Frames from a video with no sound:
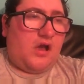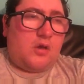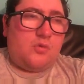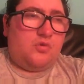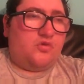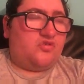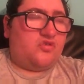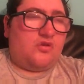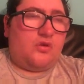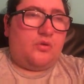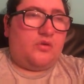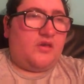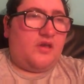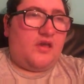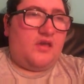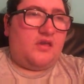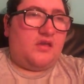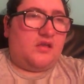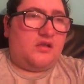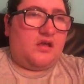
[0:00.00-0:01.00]
I wasn't
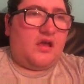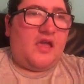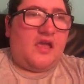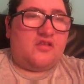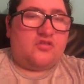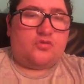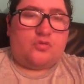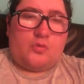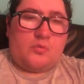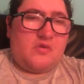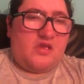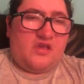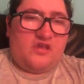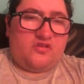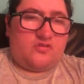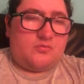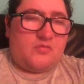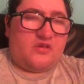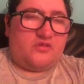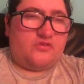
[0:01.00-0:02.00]
okay, and I had to admit
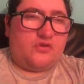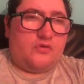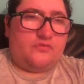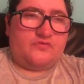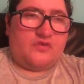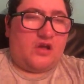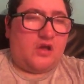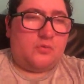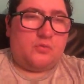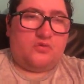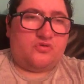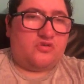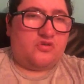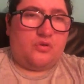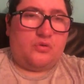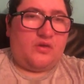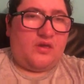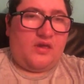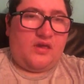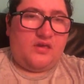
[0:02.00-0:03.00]
it to myself that I
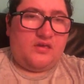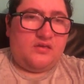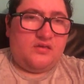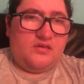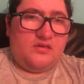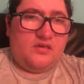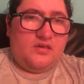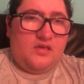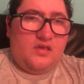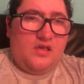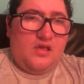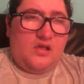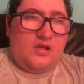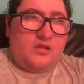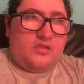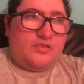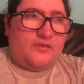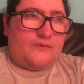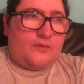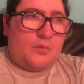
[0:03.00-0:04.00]
wasn't okay.
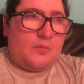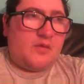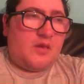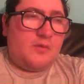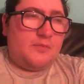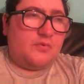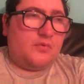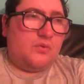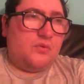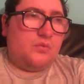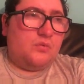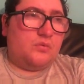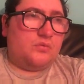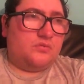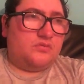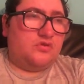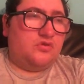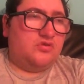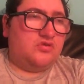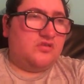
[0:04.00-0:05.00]
There
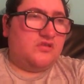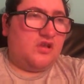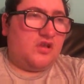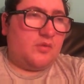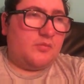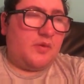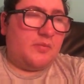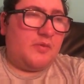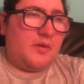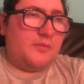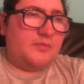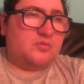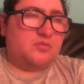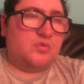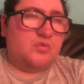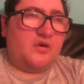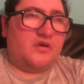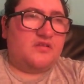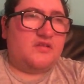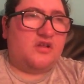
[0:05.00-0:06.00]
could be people
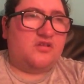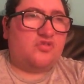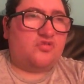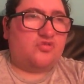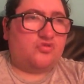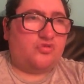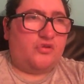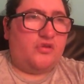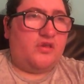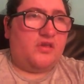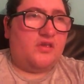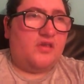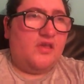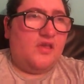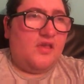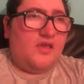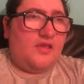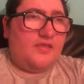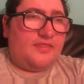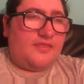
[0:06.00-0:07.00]
walking down the street
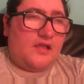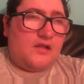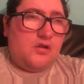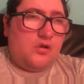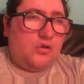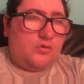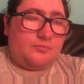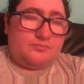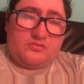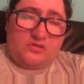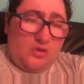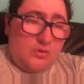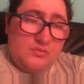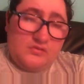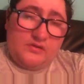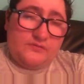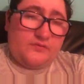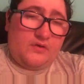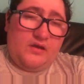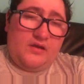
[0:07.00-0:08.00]
that look
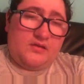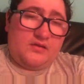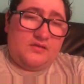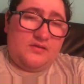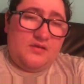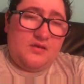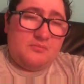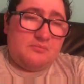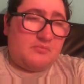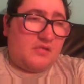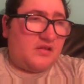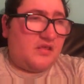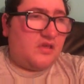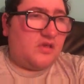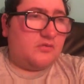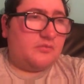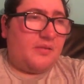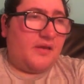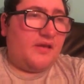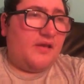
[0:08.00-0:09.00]
totally fine, but
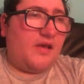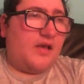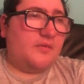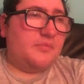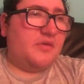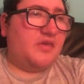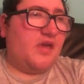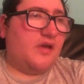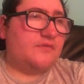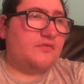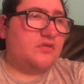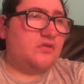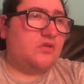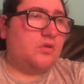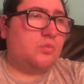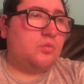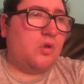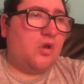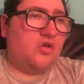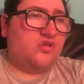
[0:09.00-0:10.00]
they could be having
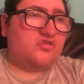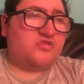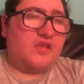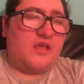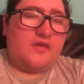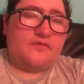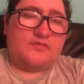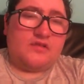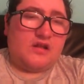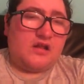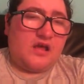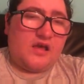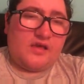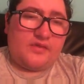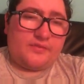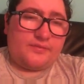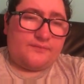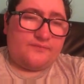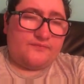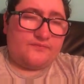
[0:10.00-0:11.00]
the worst day of their
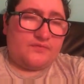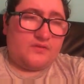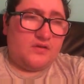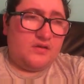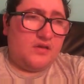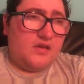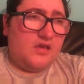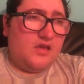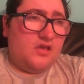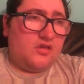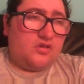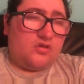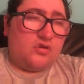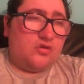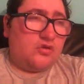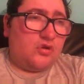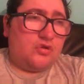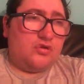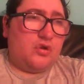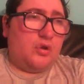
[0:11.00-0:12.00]
life.
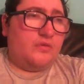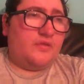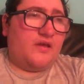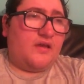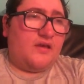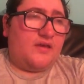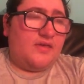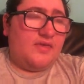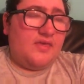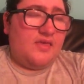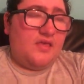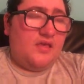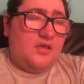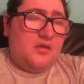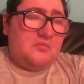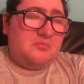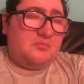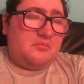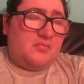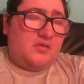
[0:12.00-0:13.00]
You don't know that.
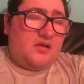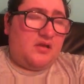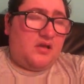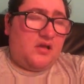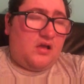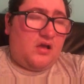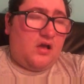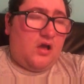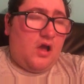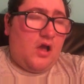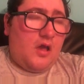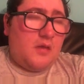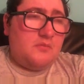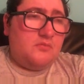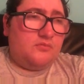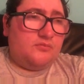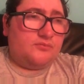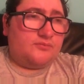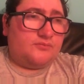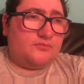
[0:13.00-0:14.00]

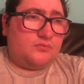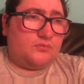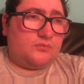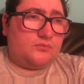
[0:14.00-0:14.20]
I'm